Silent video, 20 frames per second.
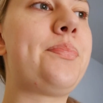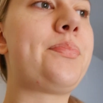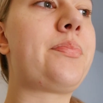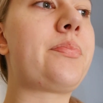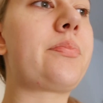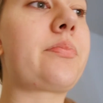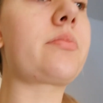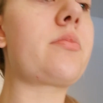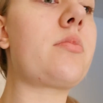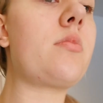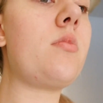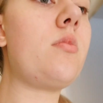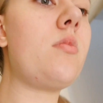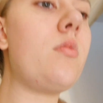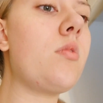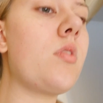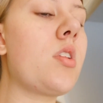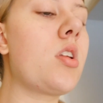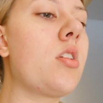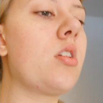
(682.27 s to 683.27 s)
I need to get
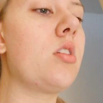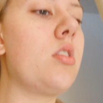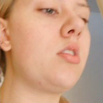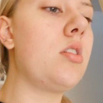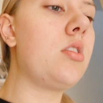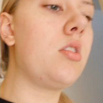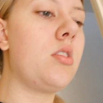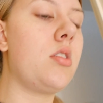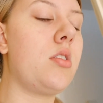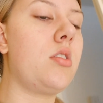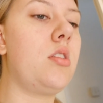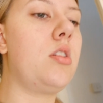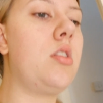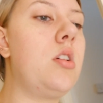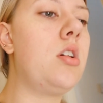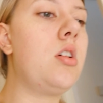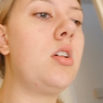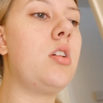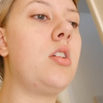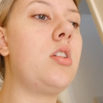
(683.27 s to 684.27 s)
ready, I've got to work this
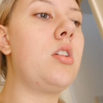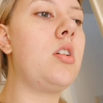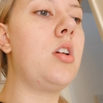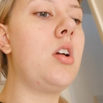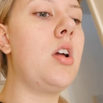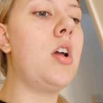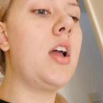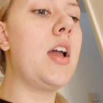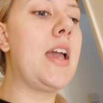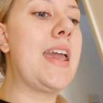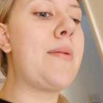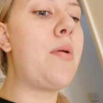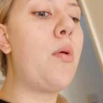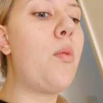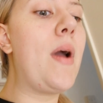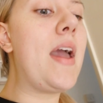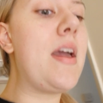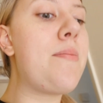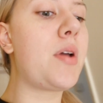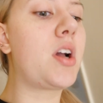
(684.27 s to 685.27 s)
afternoon, okay? Yeah,
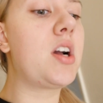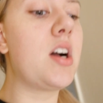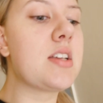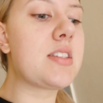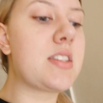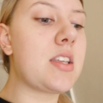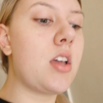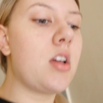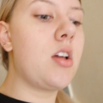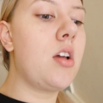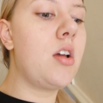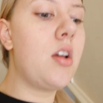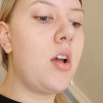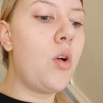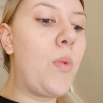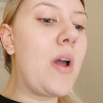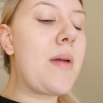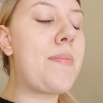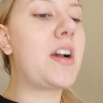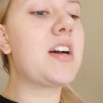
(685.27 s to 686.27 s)
but wait because,
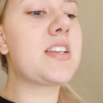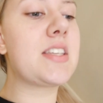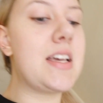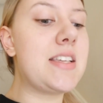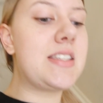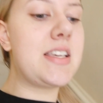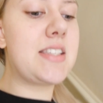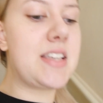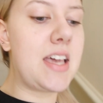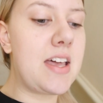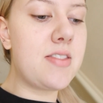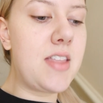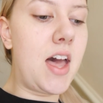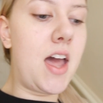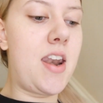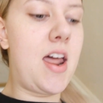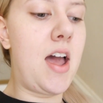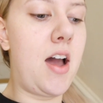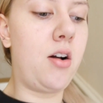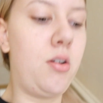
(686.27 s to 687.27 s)
wait because Izzy's in
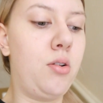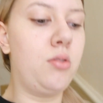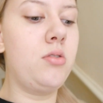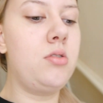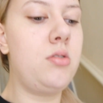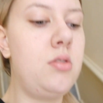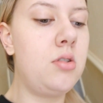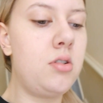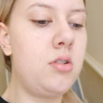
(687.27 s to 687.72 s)
there now.